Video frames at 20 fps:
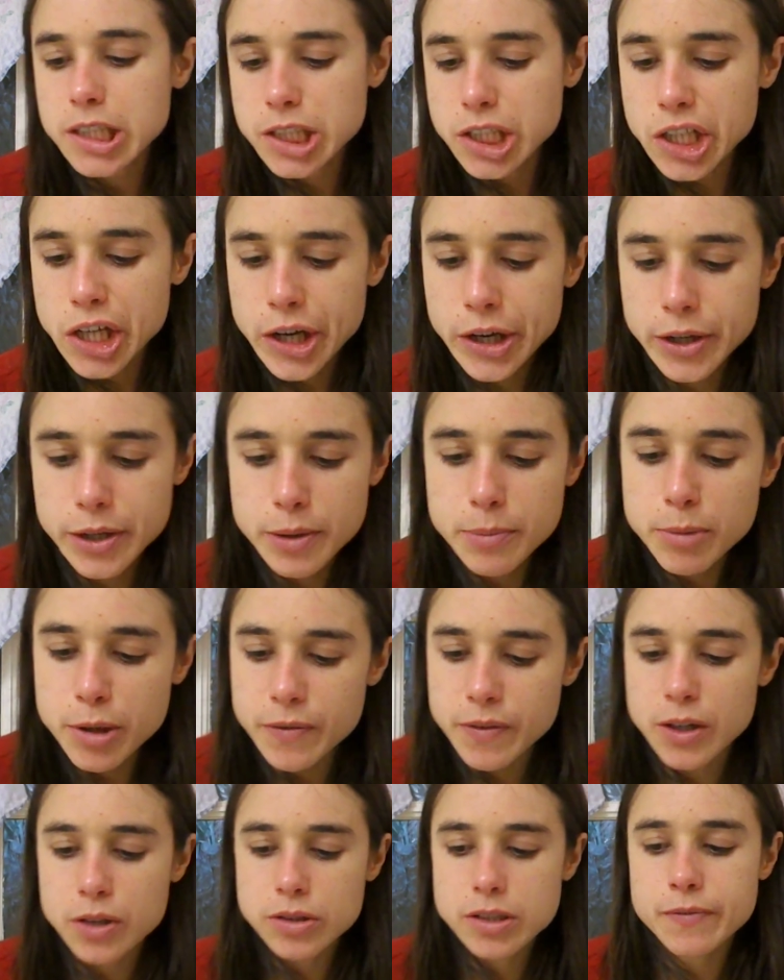So
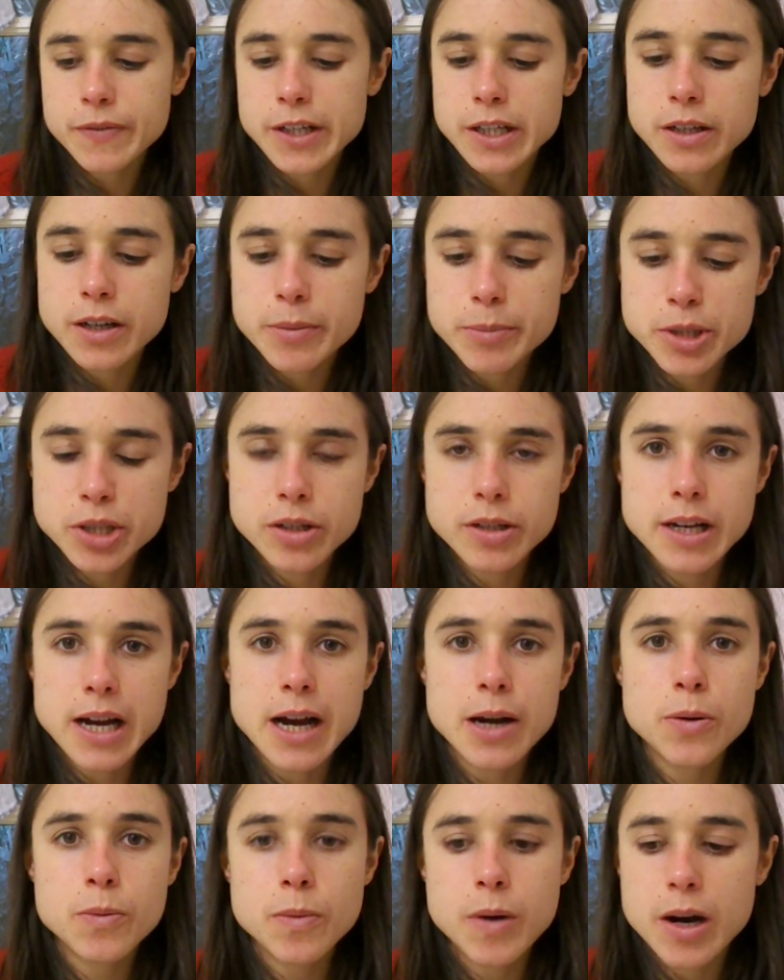moving on to video number two
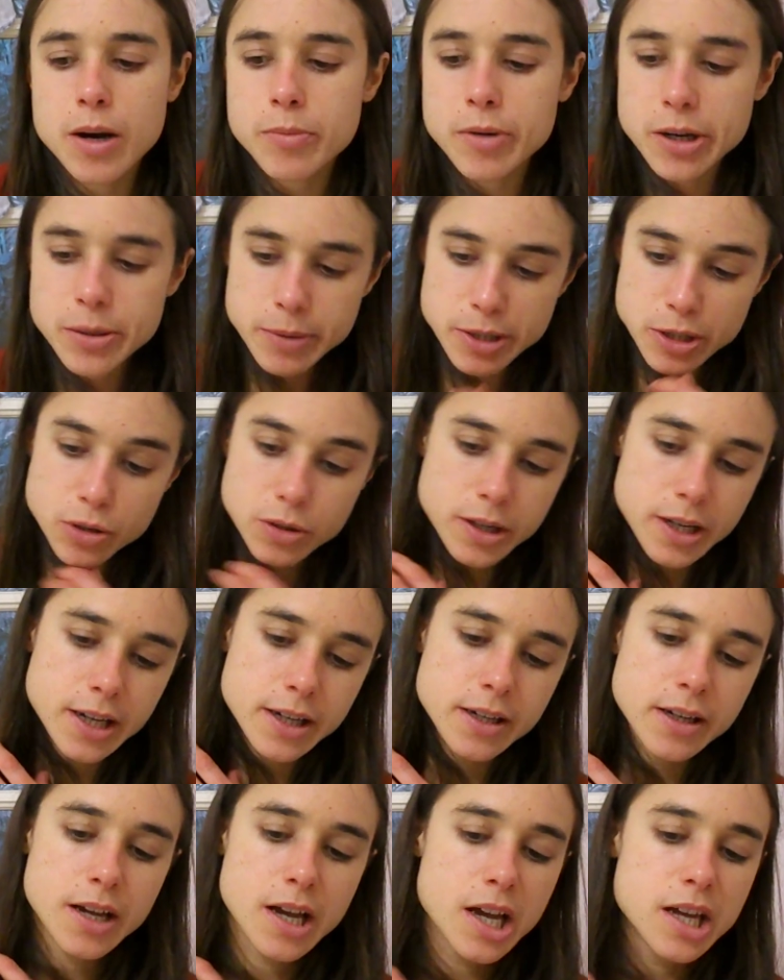now, where I'm going to be
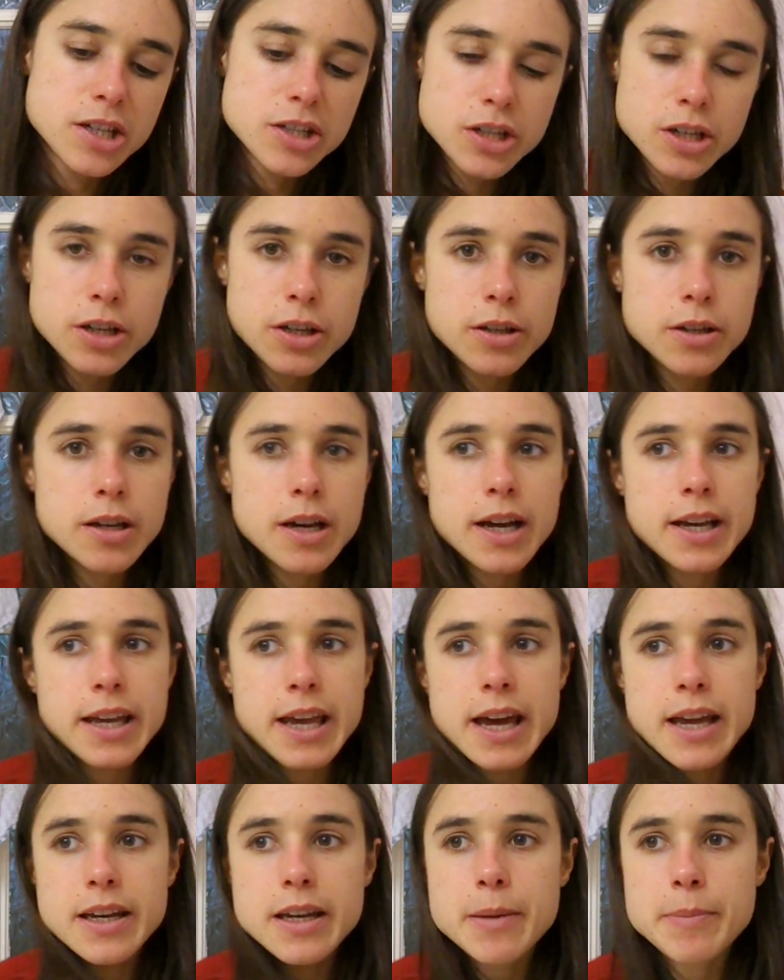talking to you
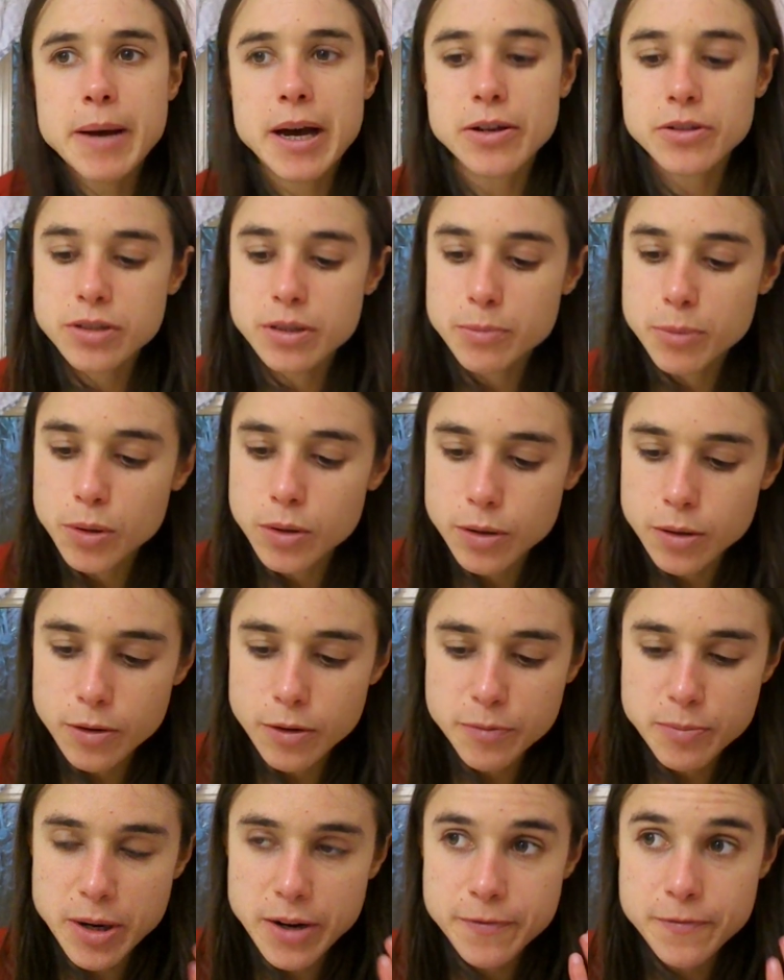again about some more
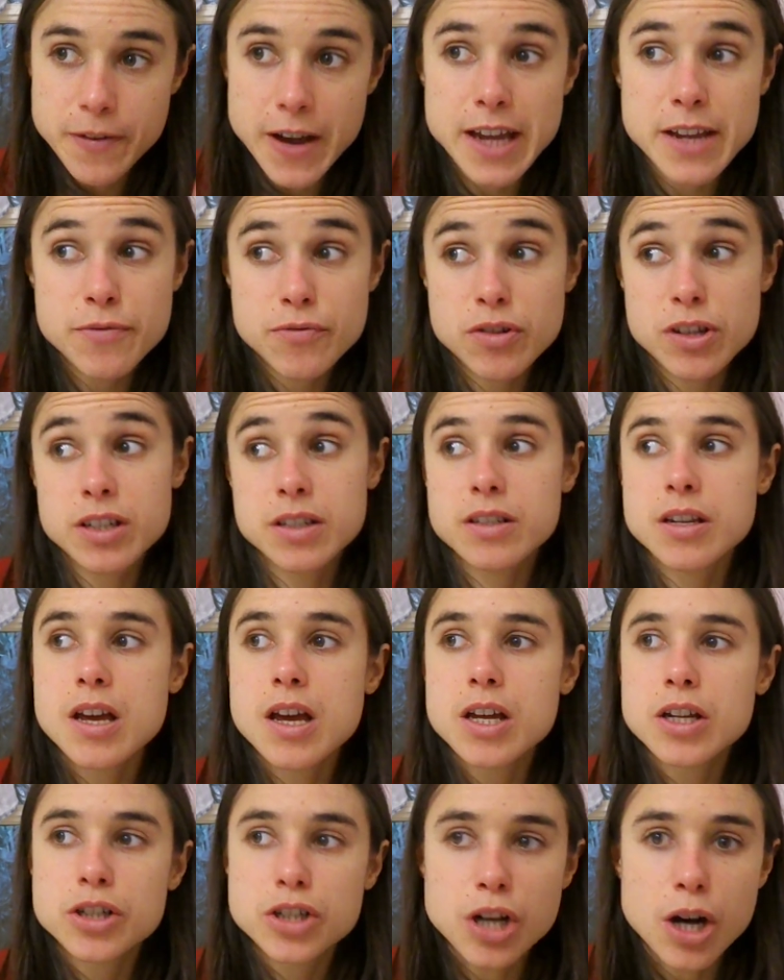of my favourite
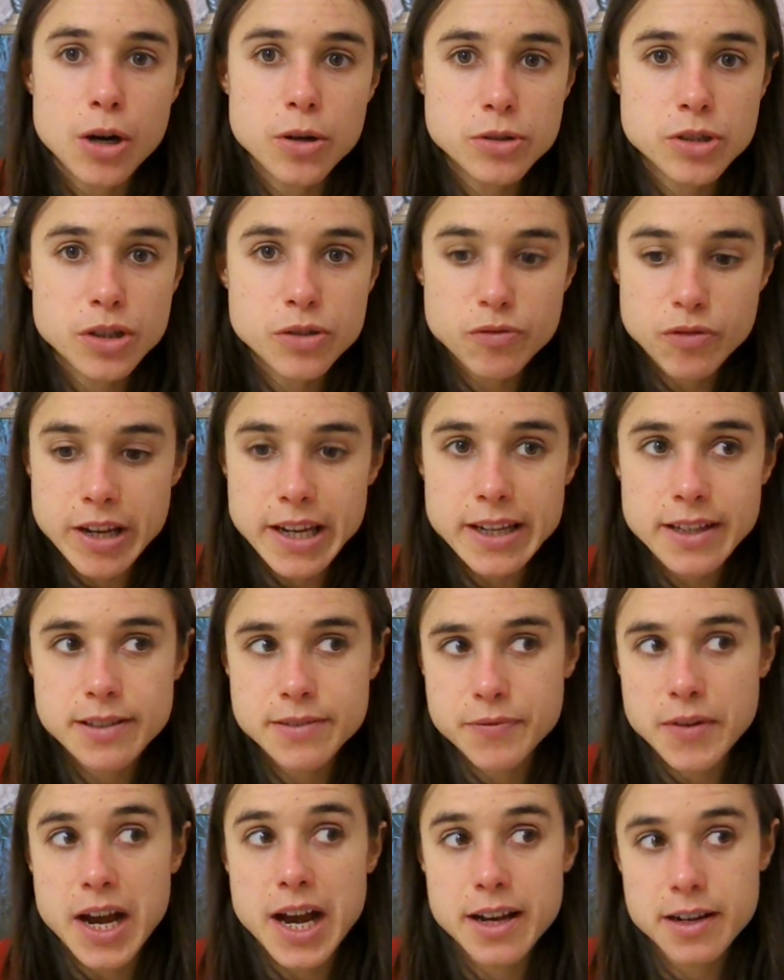childhood reads
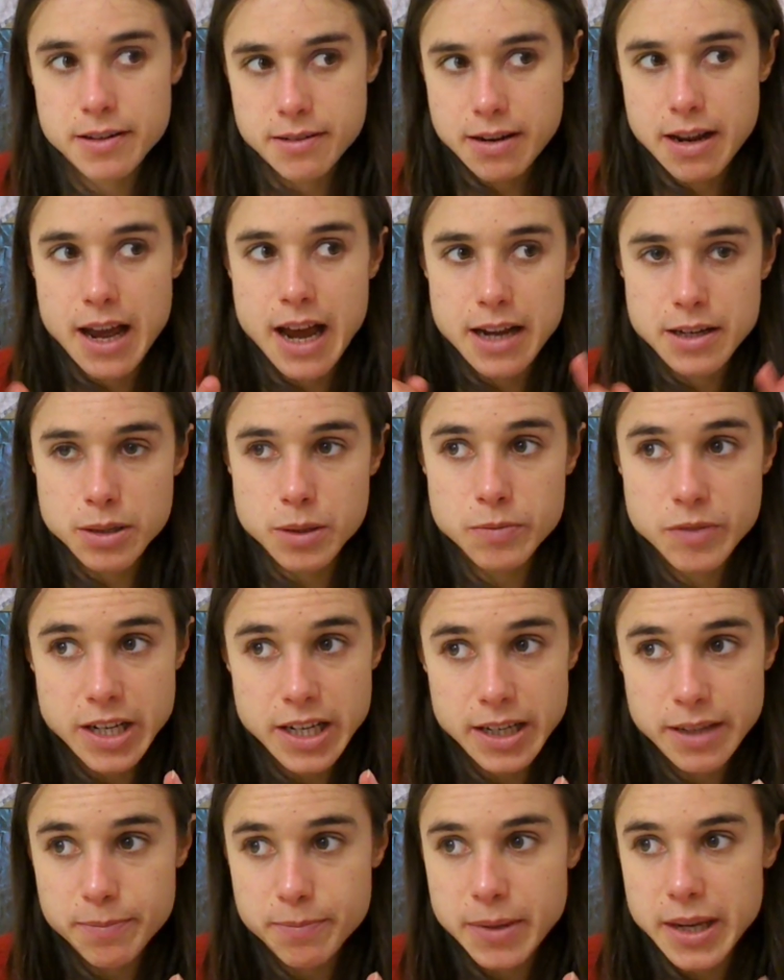that had a
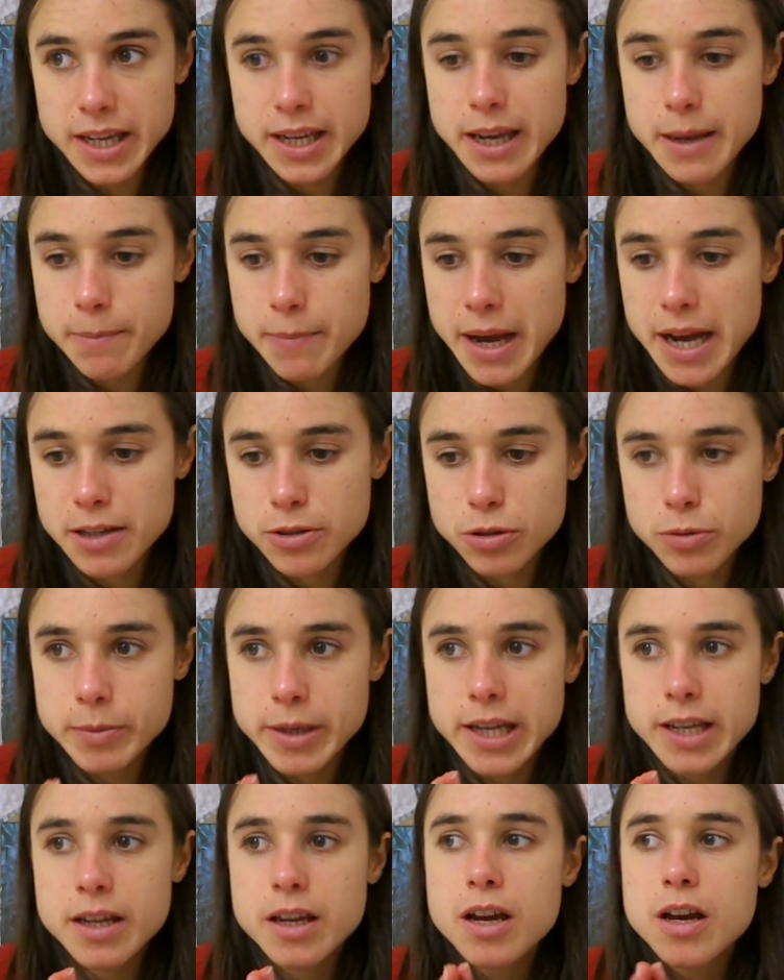really big impact on
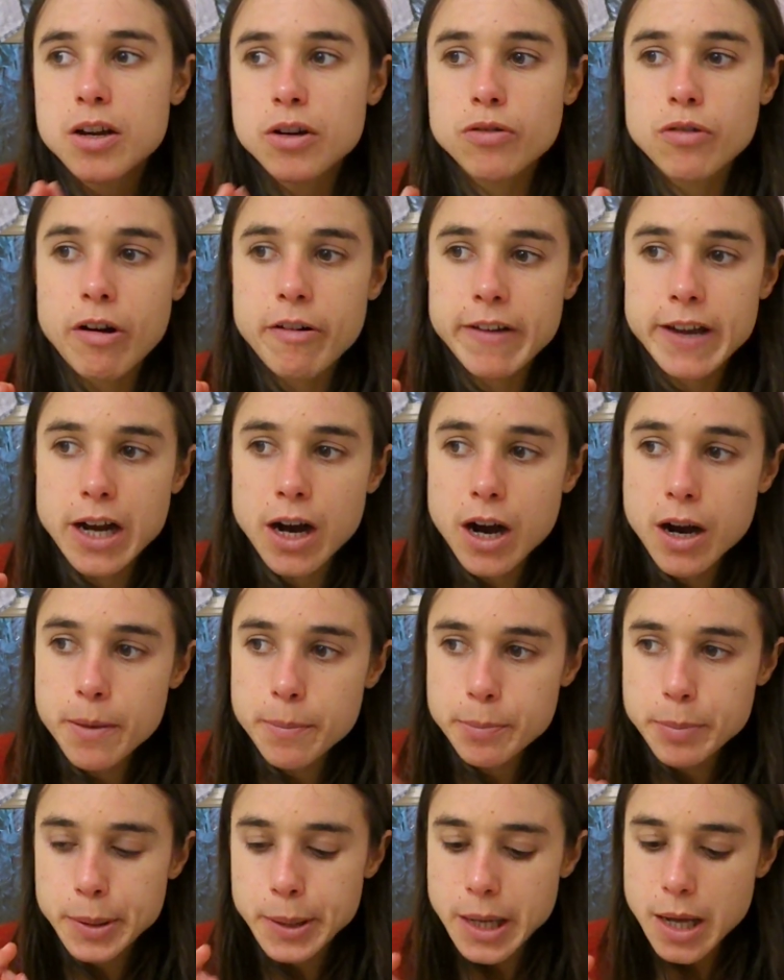me growing
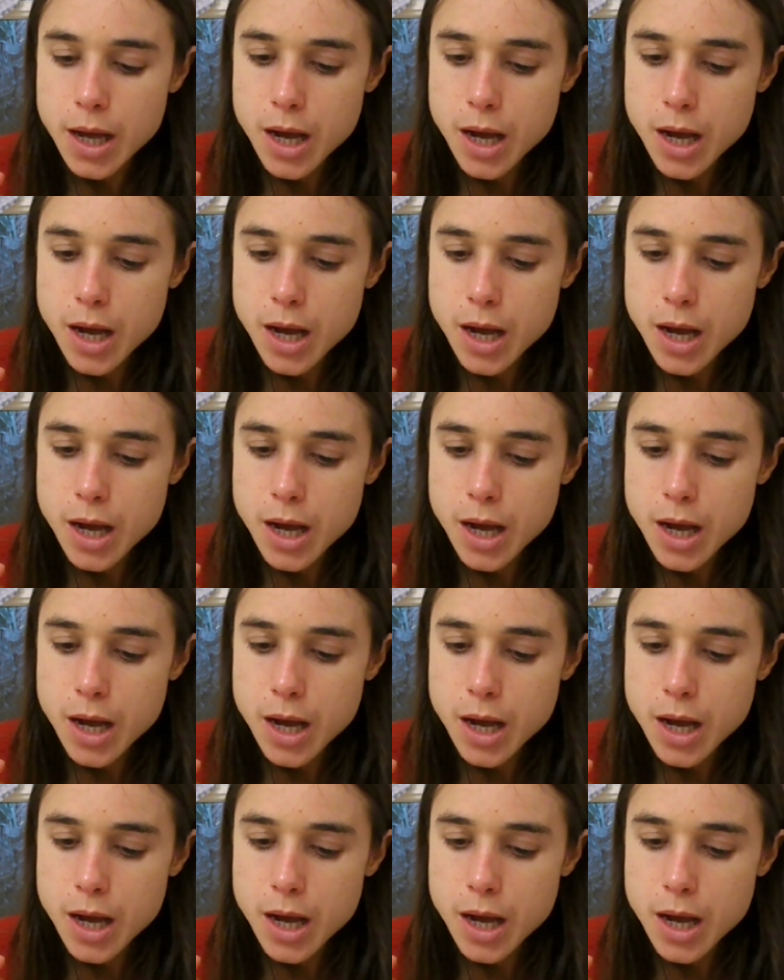up.